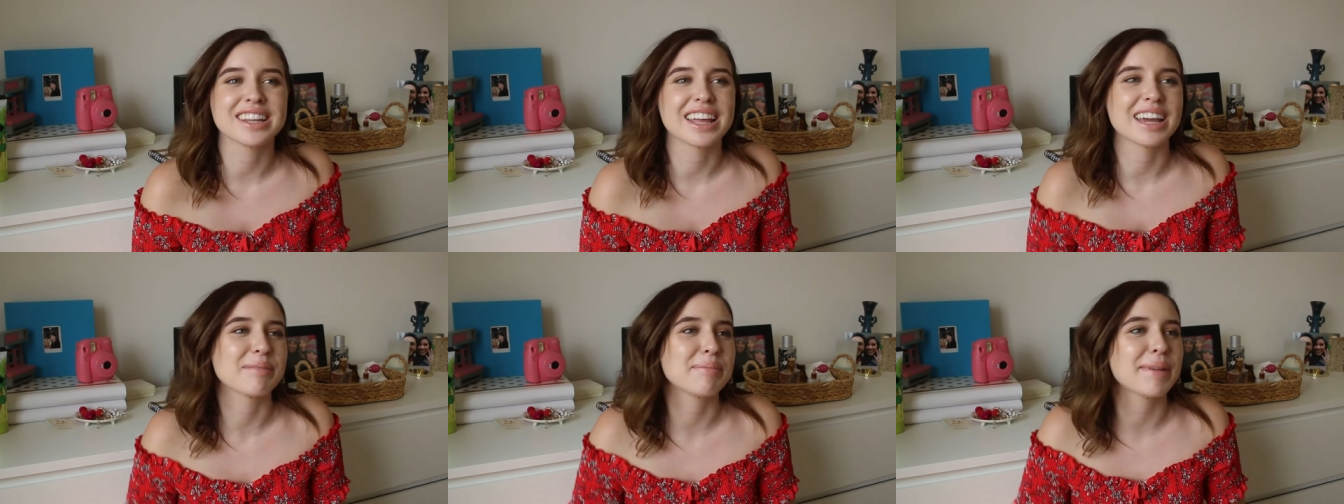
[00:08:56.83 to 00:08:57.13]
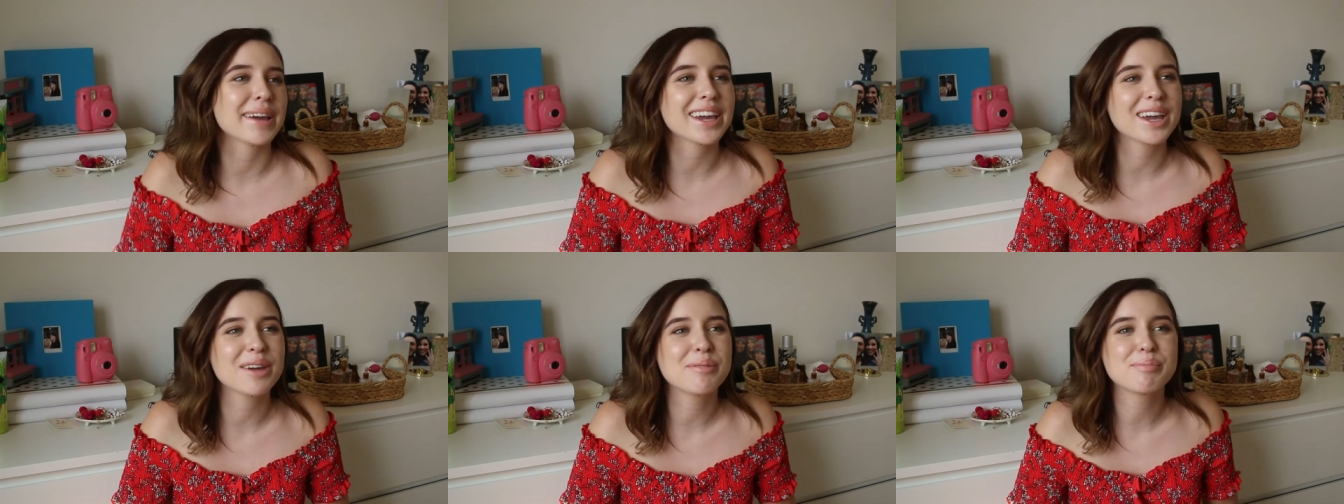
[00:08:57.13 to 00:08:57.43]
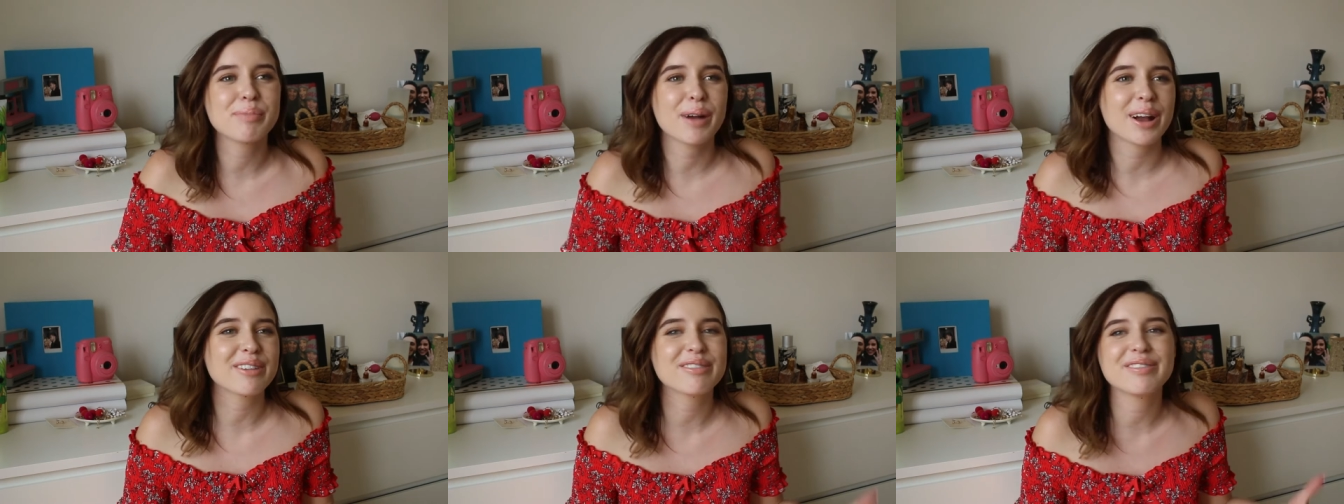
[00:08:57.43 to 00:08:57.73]
like make
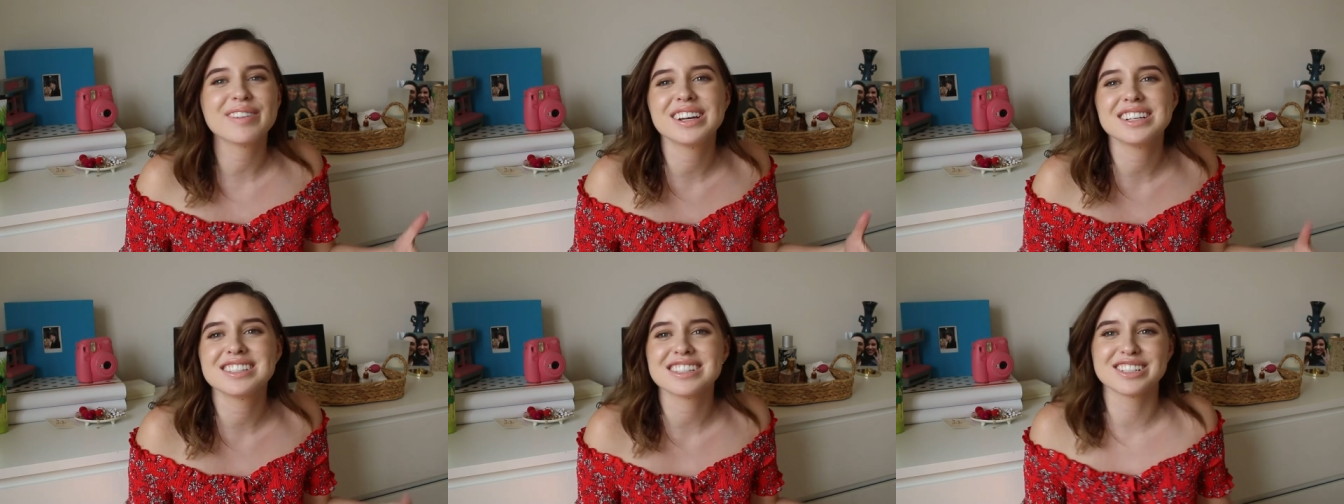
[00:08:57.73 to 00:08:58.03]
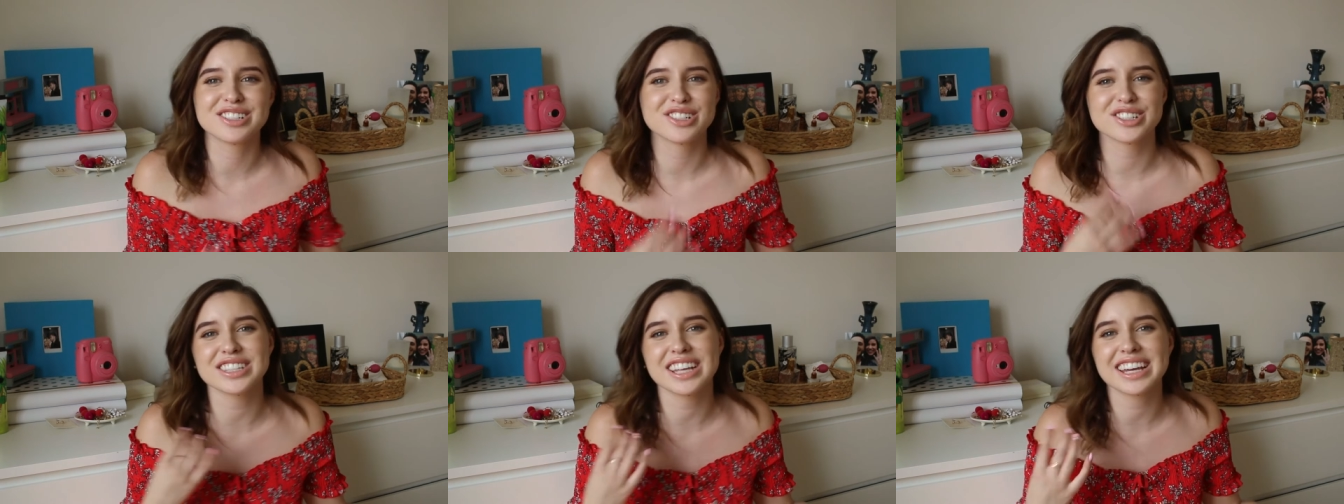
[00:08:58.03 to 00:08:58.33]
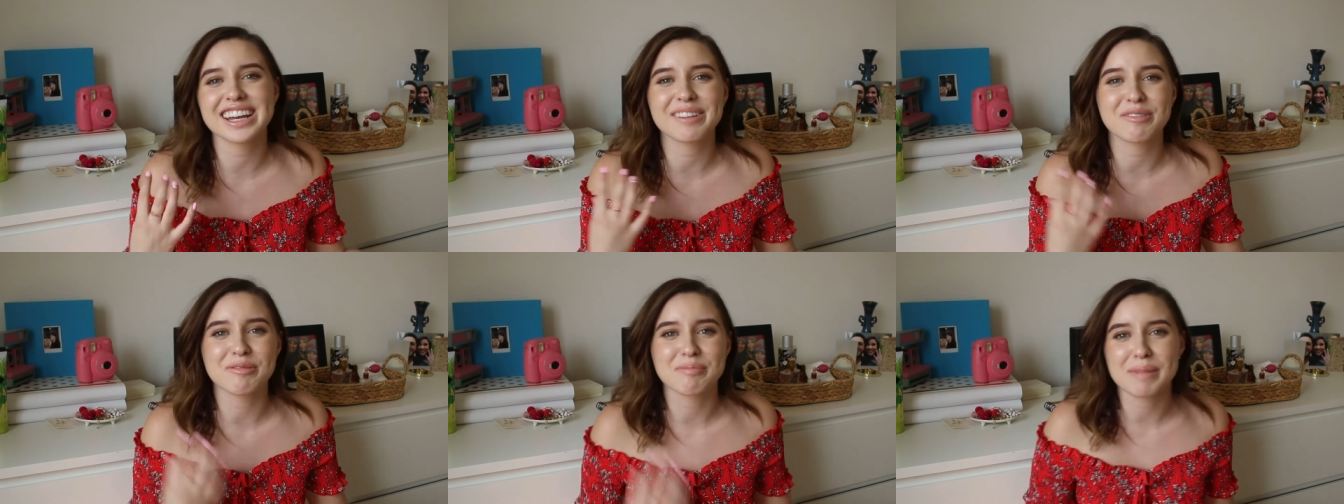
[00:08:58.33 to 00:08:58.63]
him breakfast and just
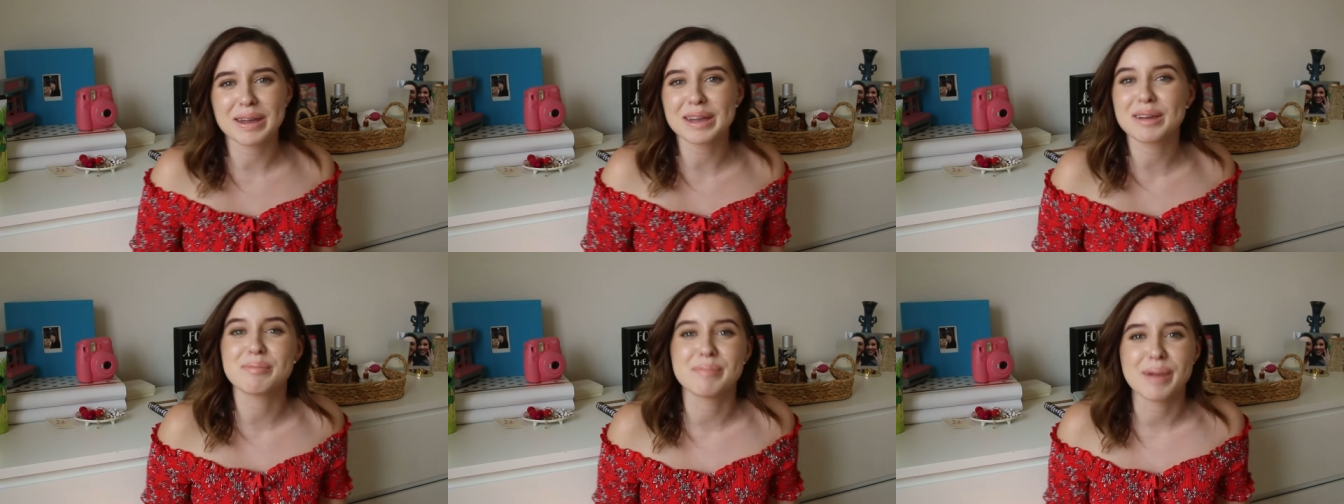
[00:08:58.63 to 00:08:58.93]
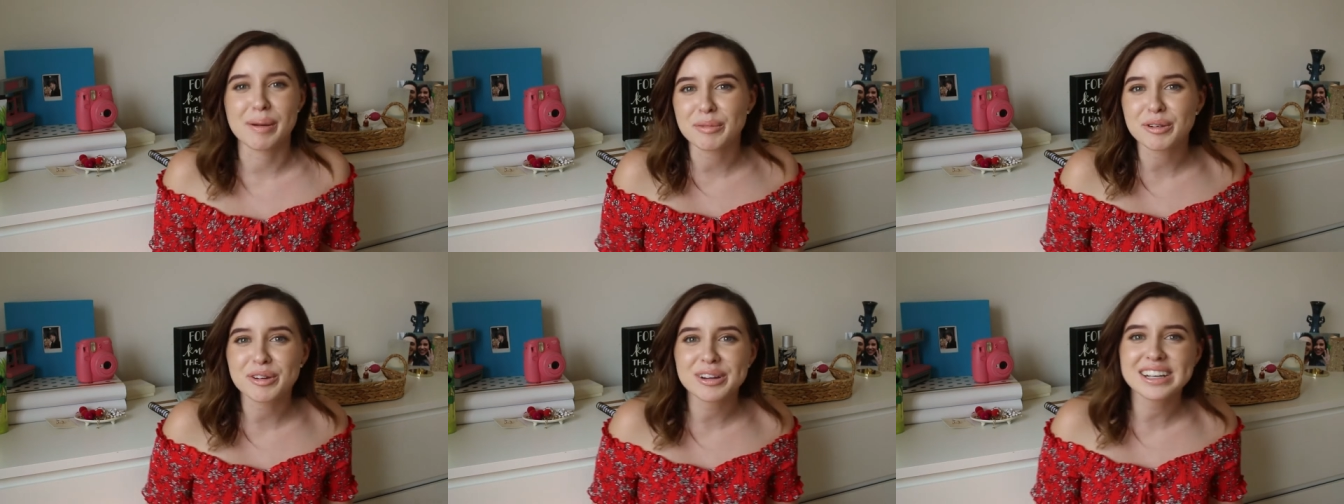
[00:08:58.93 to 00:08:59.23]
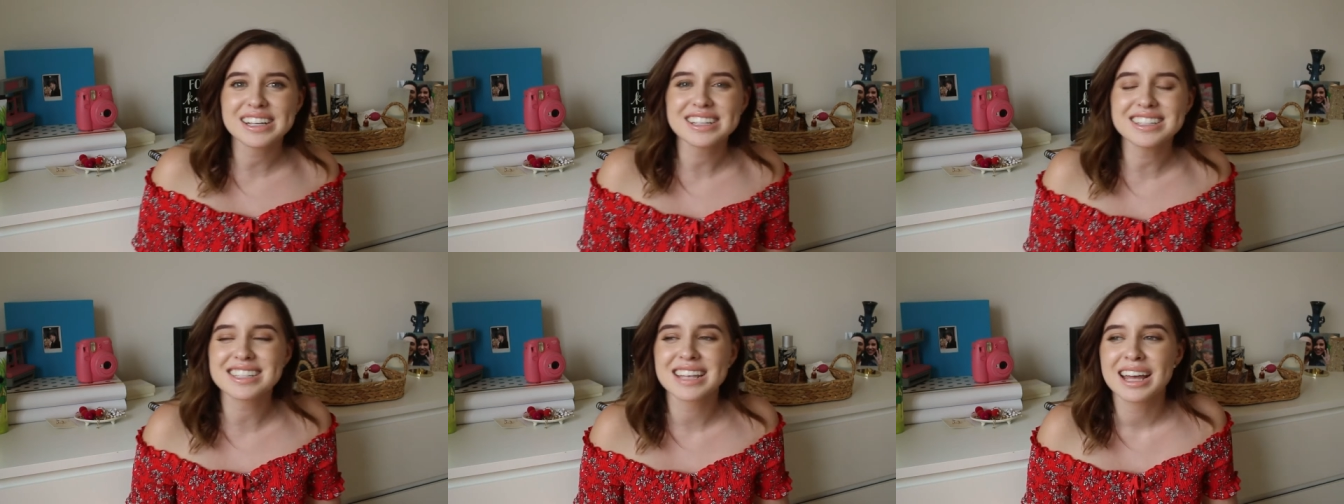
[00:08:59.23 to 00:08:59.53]
like make
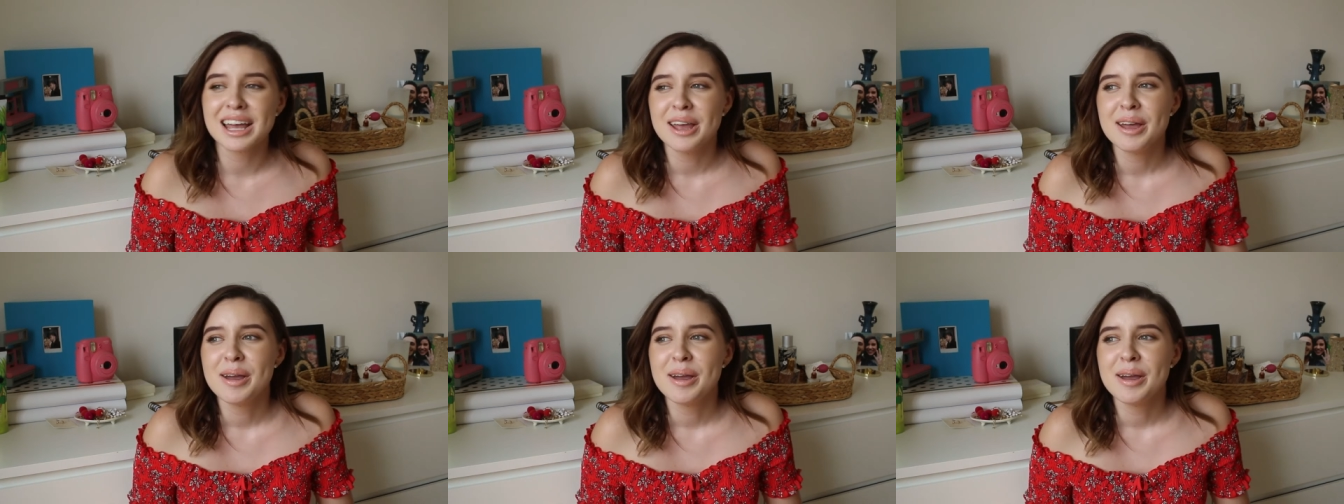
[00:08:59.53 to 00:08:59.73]
memories.